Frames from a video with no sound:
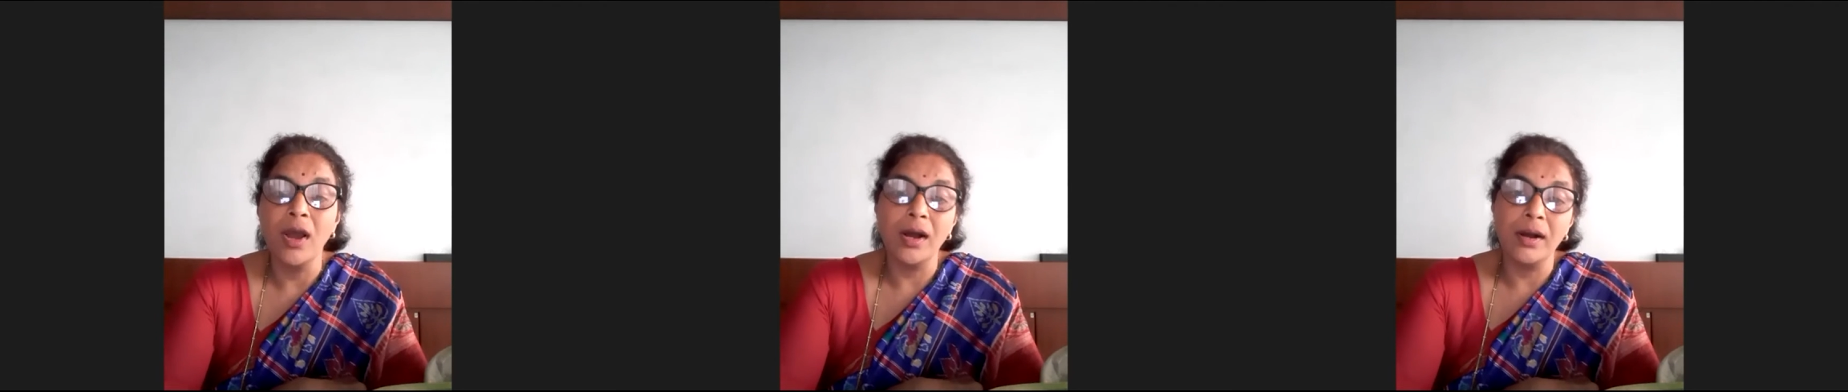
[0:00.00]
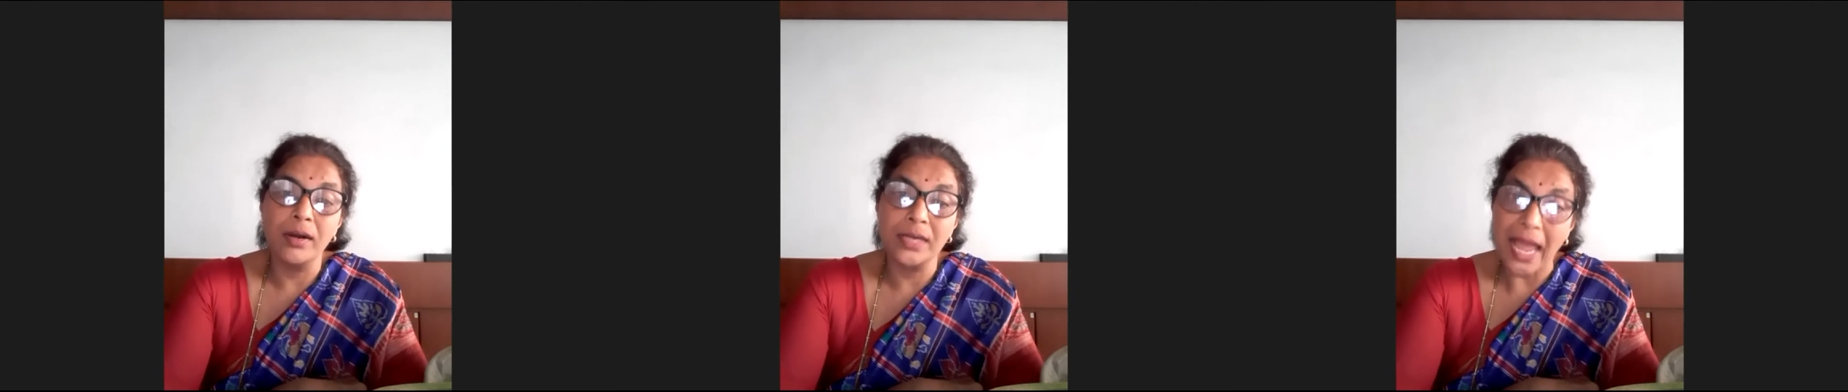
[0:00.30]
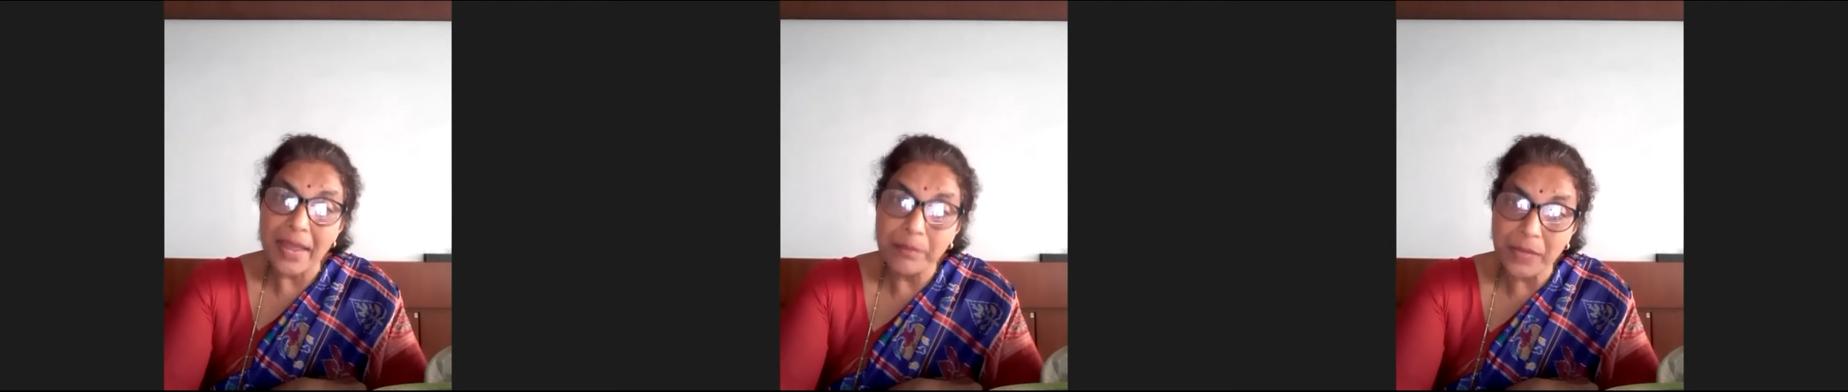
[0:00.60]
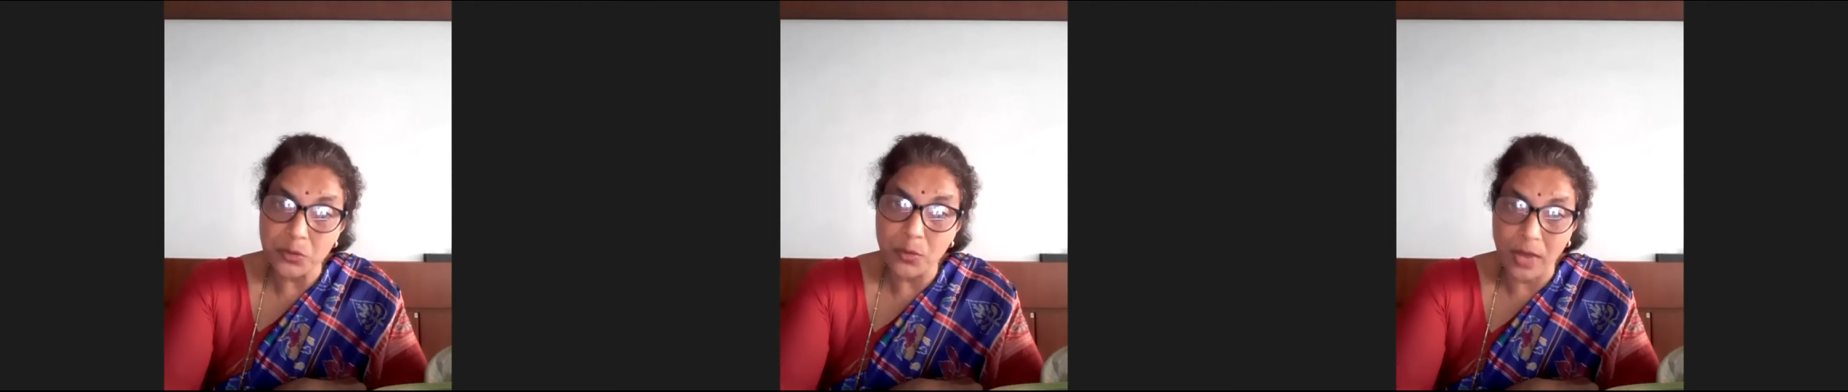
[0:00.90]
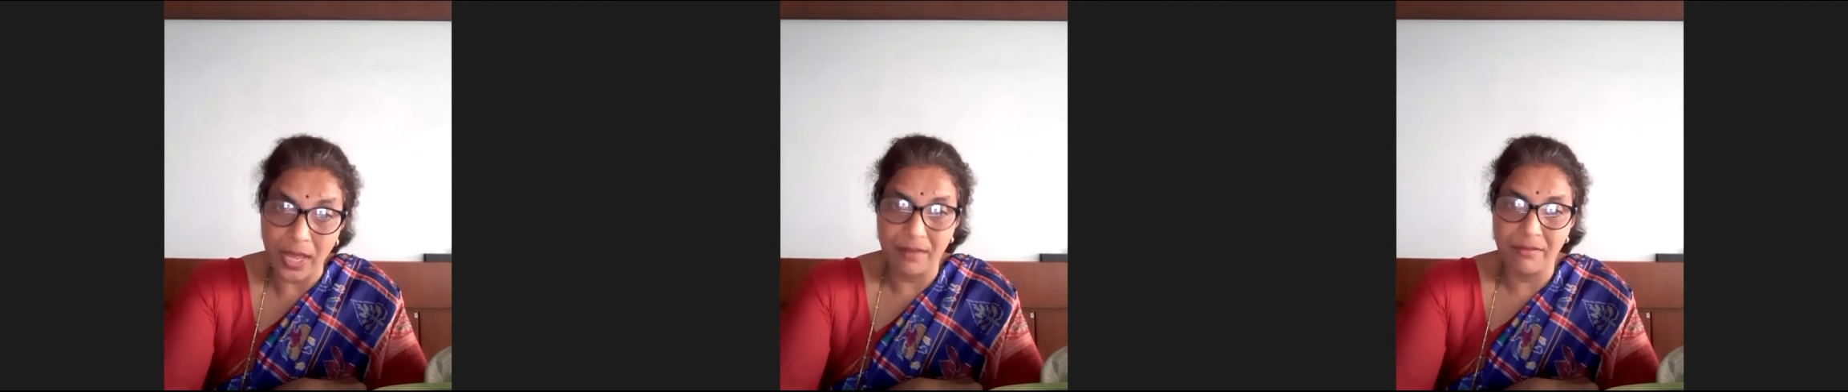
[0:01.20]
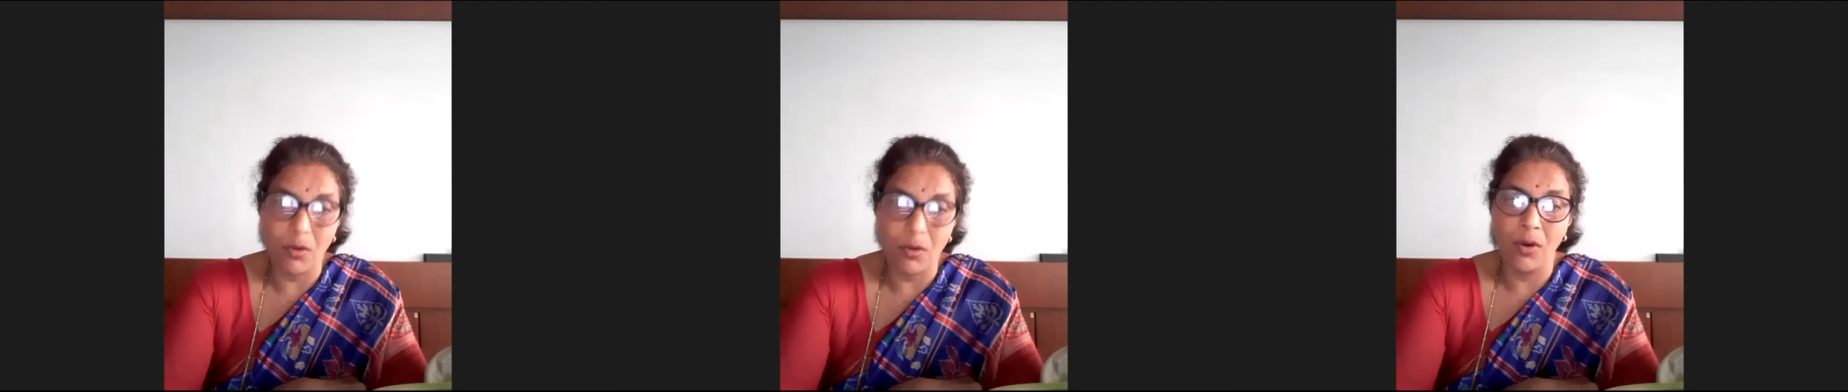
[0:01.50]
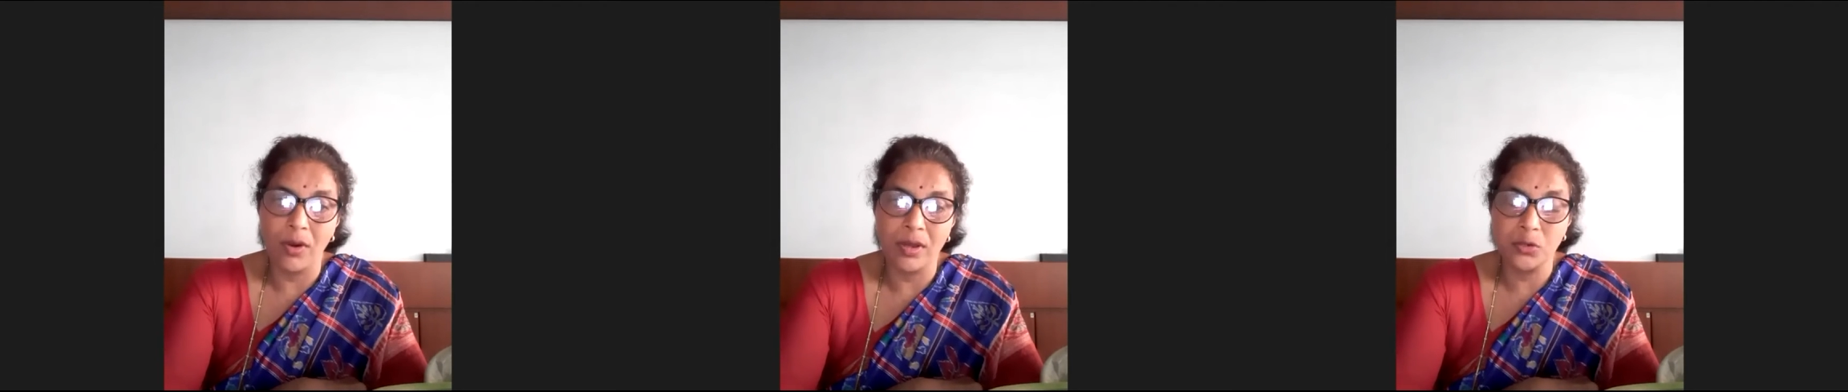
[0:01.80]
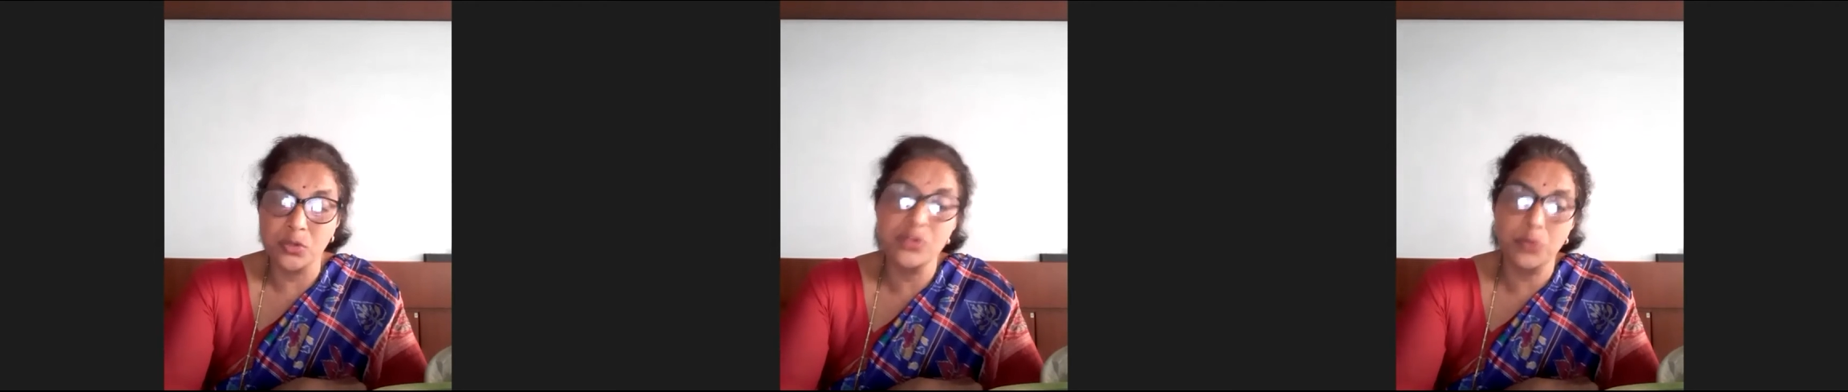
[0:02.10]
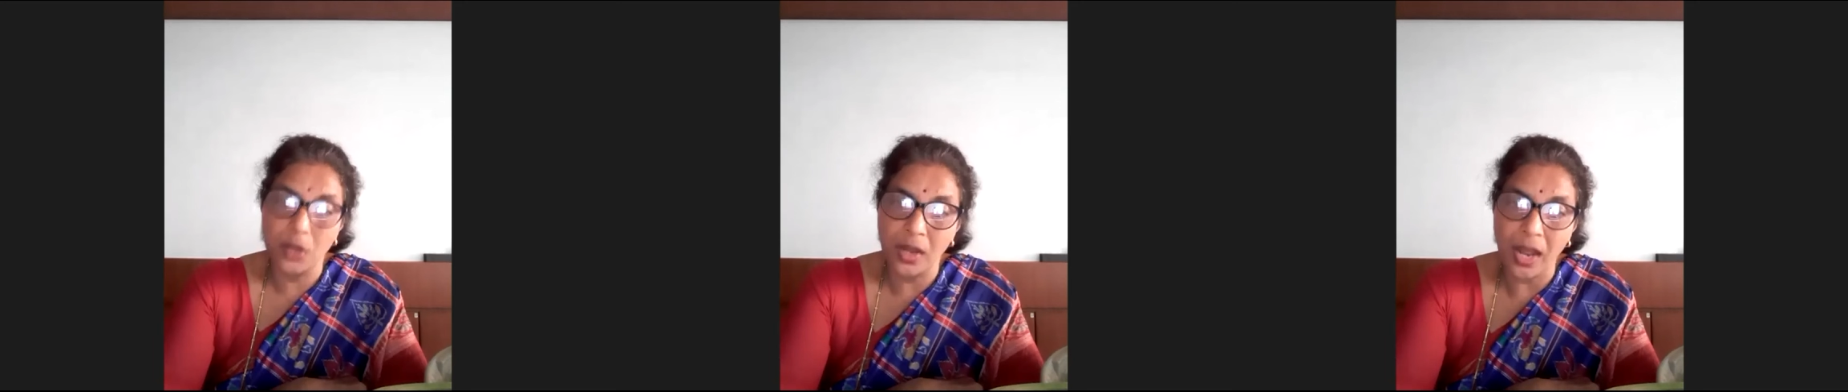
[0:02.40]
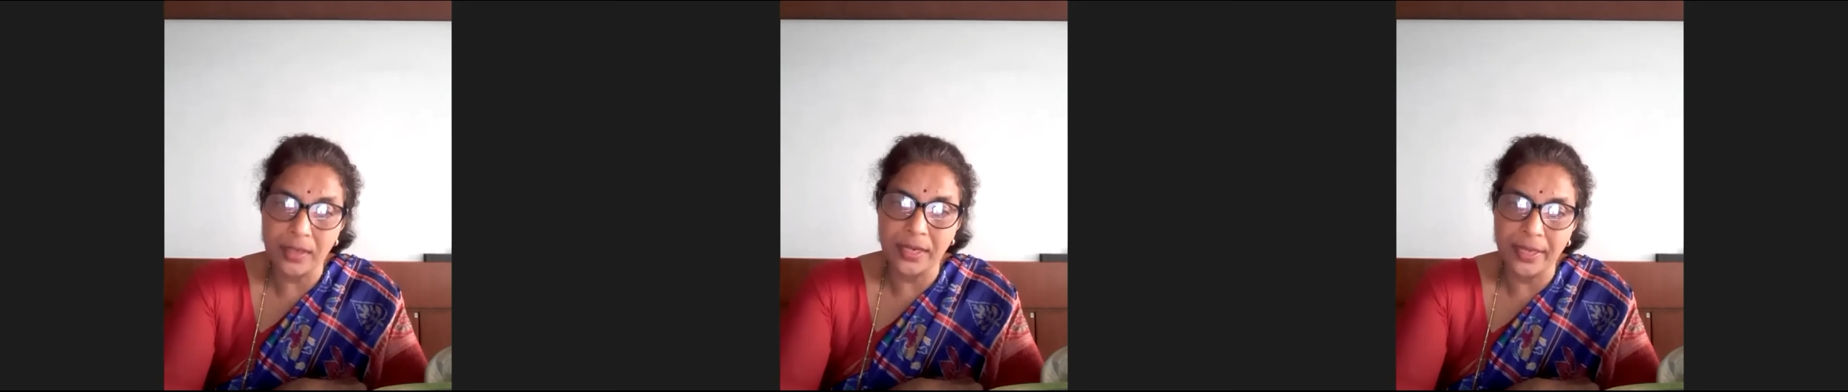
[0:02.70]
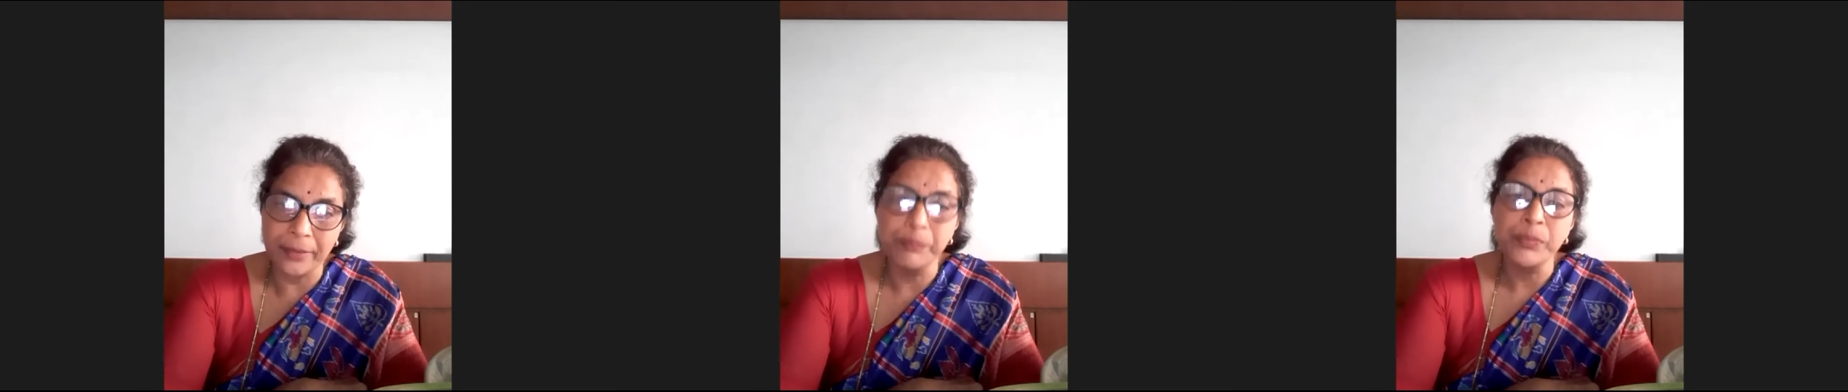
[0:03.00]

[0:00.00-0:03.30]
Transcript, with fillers: uh, time that you have, or to do your gardening,